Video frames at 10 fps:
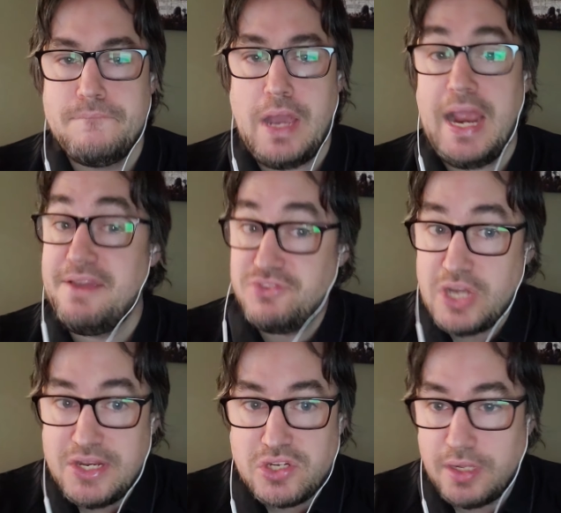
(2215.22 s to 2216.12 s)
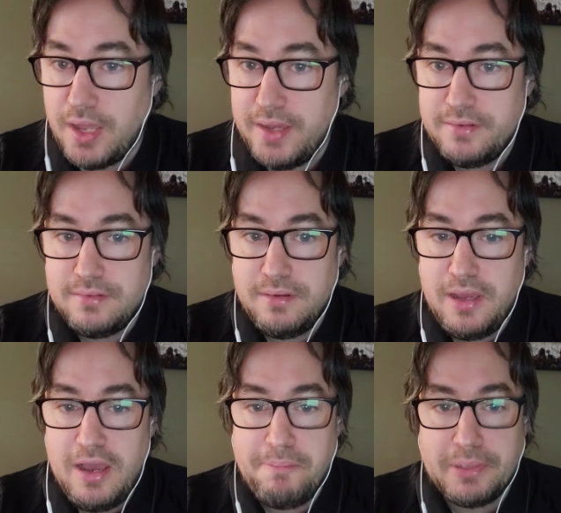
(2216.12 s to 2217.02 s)
I have changed a lot,
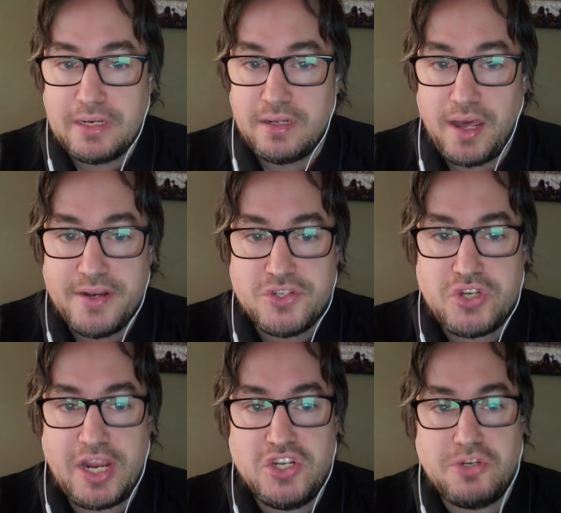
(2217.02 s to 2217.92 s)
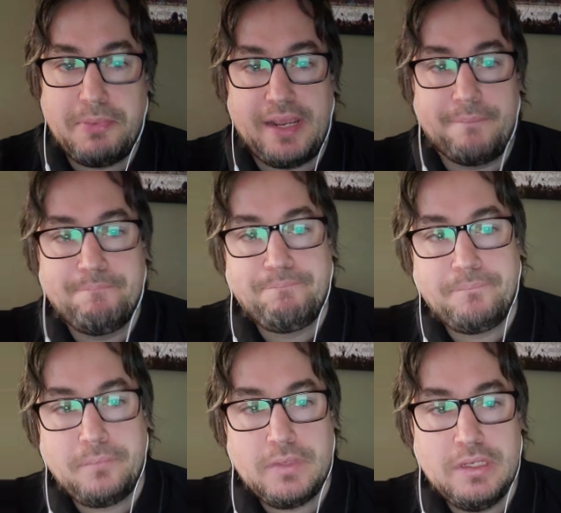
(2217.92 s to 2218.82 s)
but a lot has changed me.
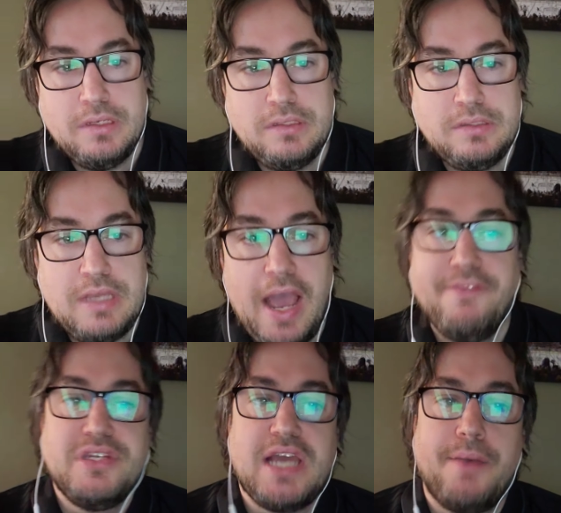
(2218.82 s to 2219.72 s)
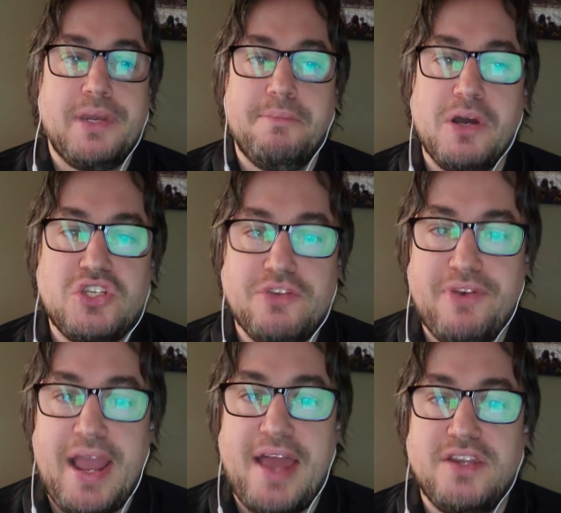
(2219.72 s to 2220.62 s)
I've adopted a much
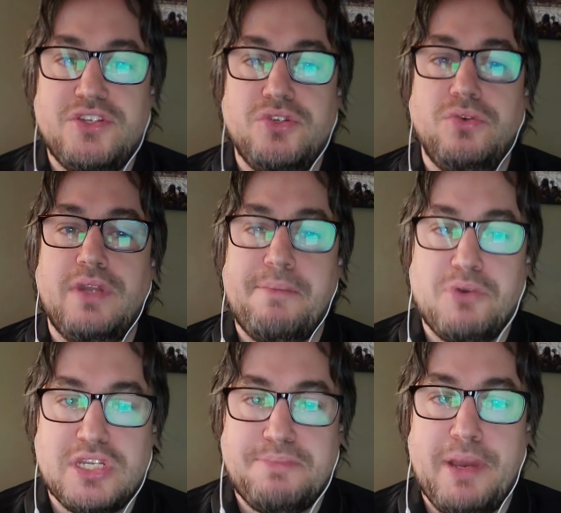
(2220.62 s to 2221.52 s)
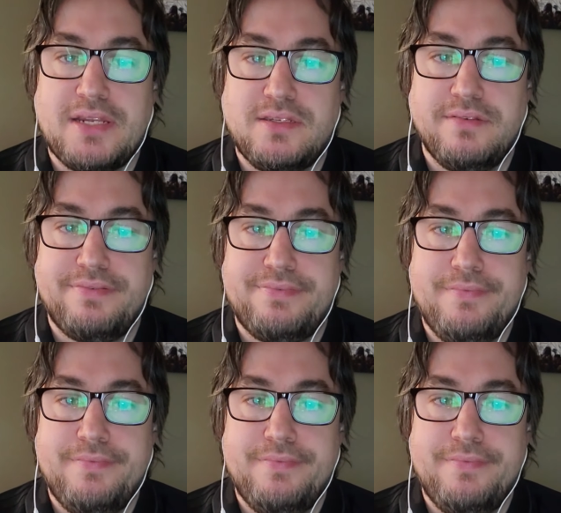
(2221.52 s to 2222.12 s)
different attitude and perspective.